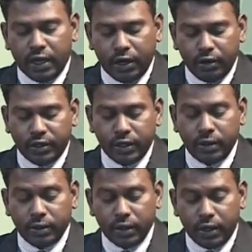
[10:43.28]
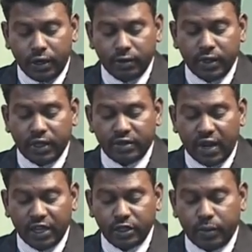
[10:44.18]
reducing the
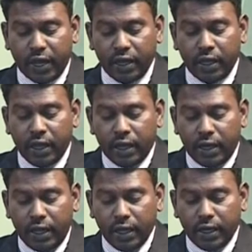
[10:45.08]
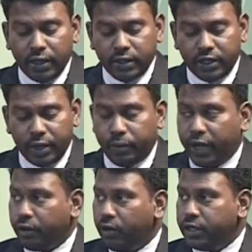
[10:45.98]
slush by near shape
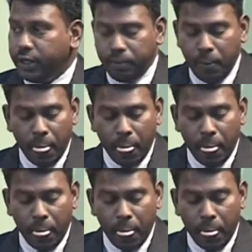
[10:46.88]
technology.